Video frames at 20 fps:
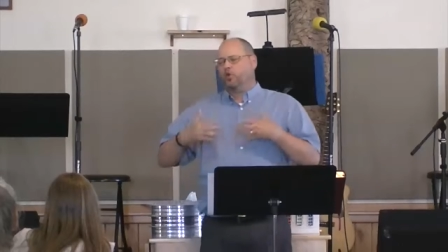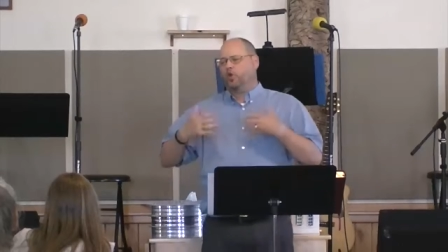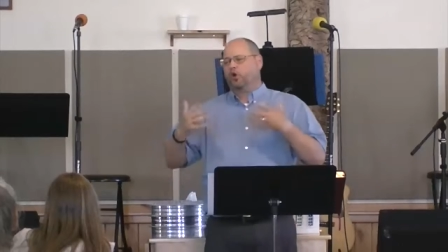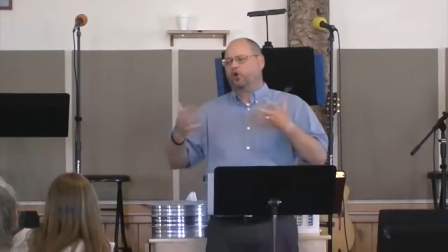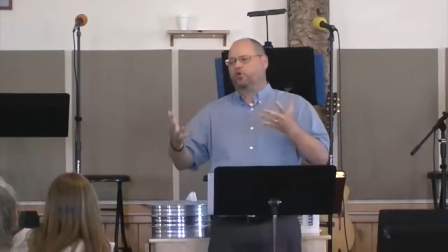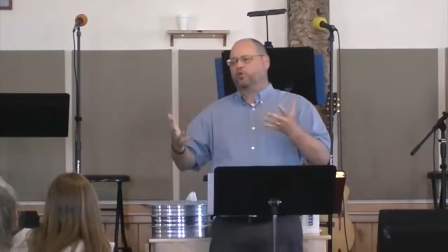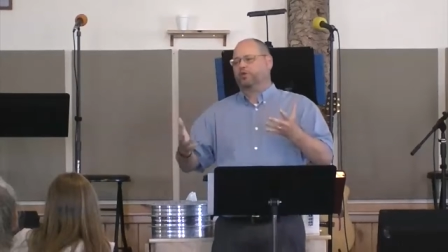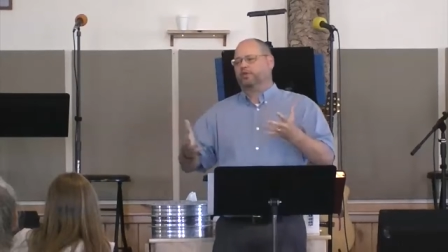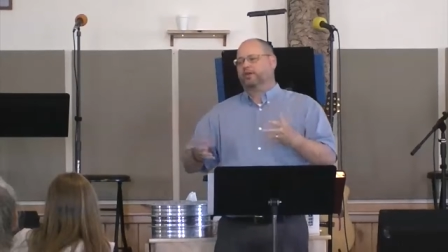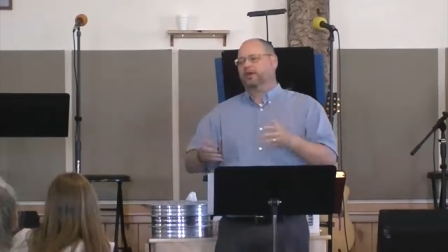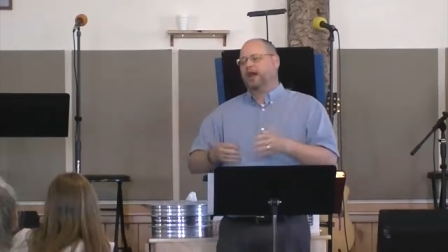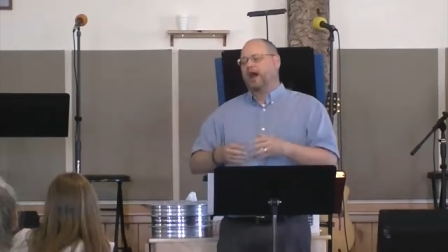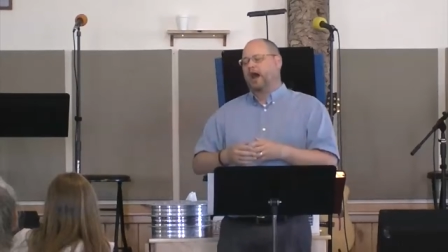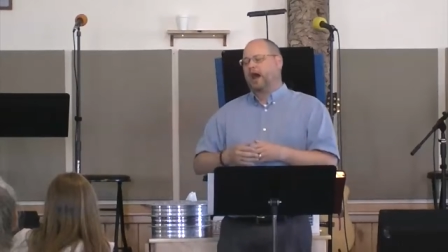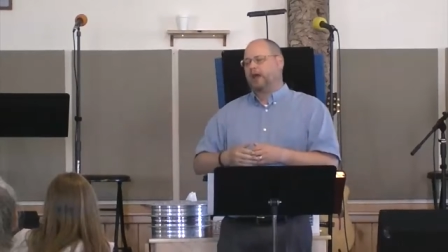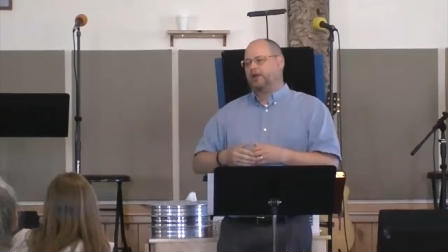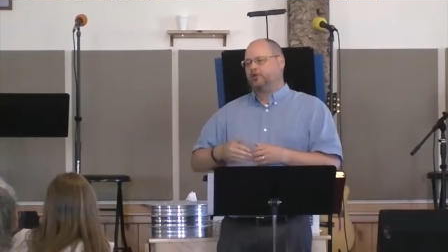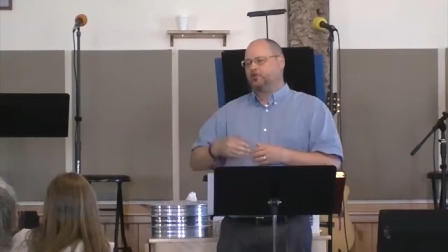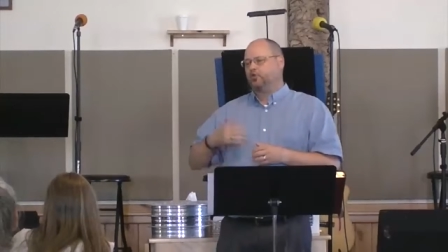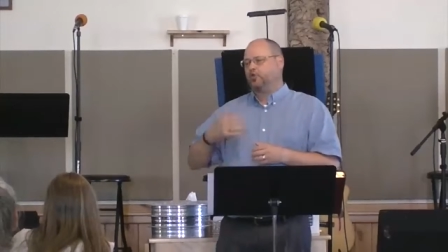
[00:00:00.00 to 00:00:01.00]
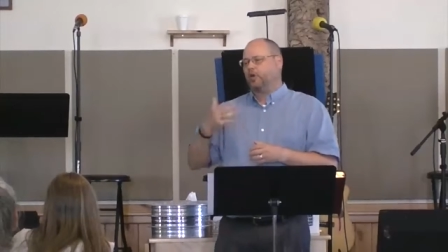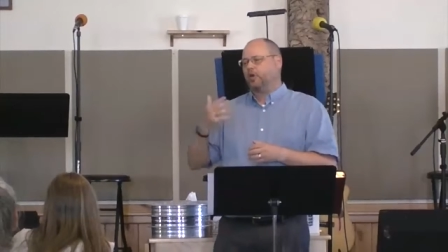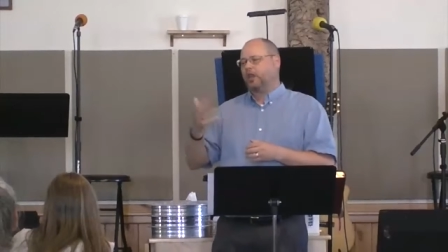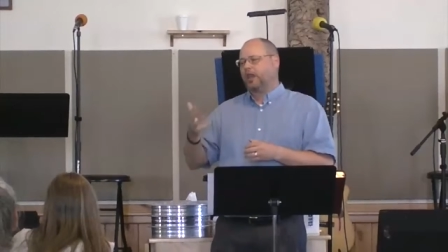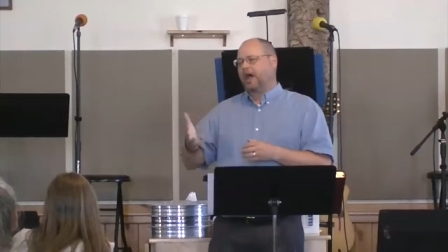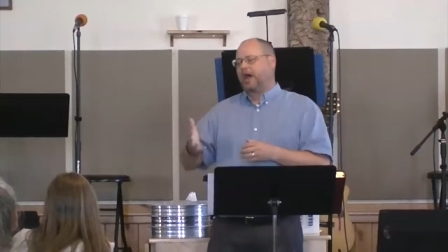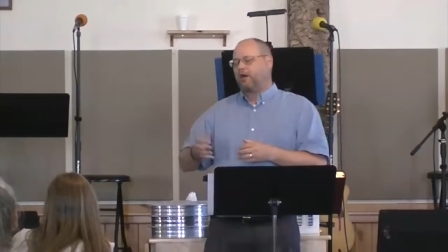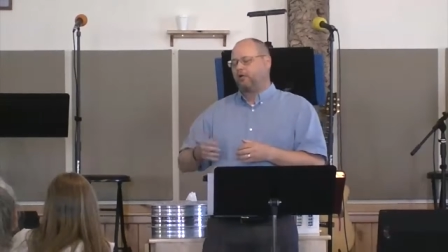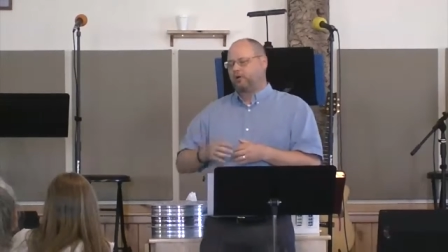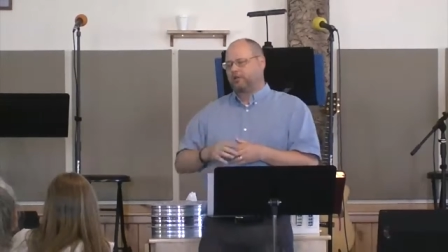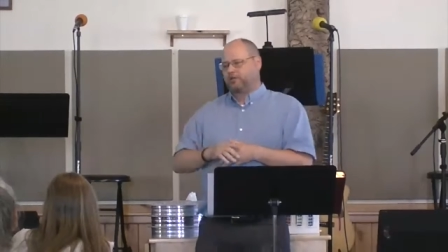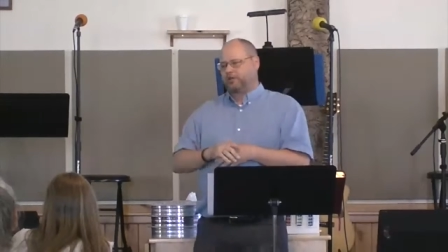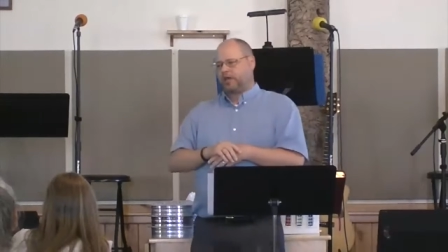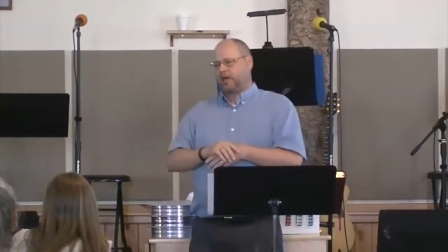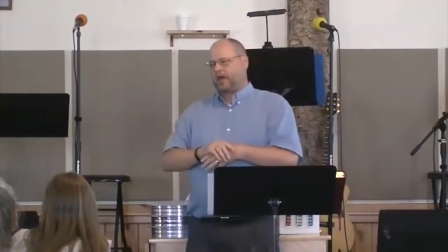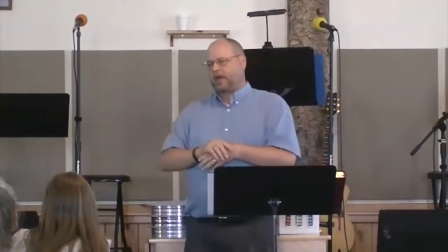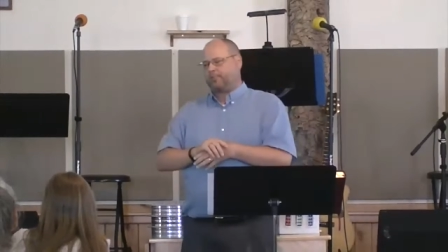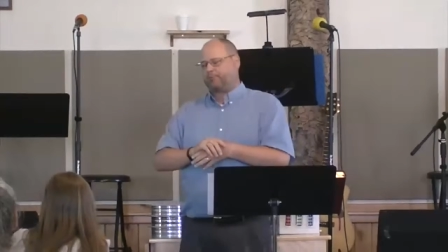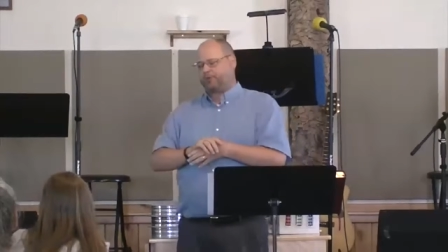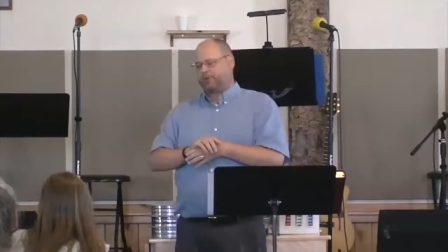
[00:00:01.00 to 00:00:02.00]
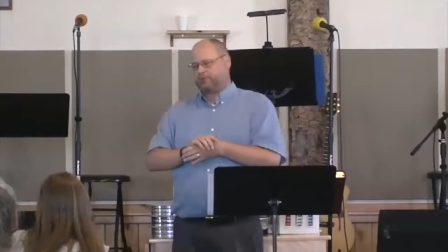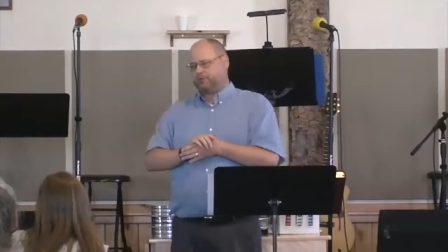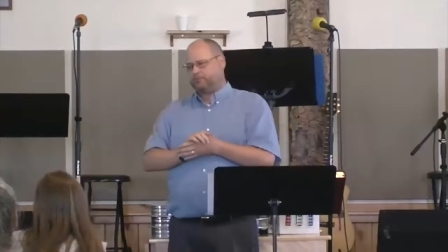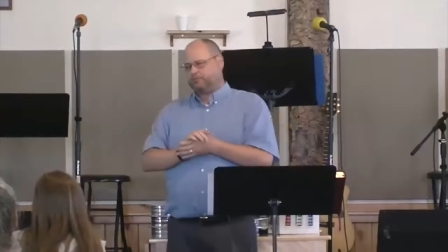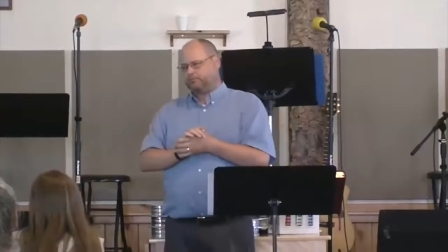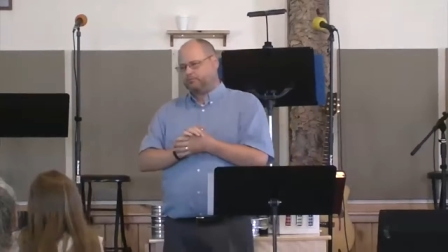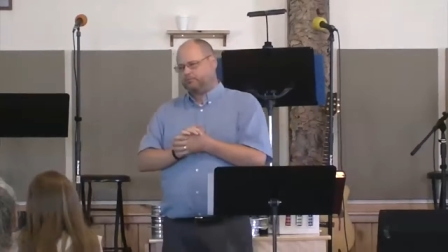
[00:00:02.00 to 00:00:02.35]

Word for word: Work with God to allow it to happen.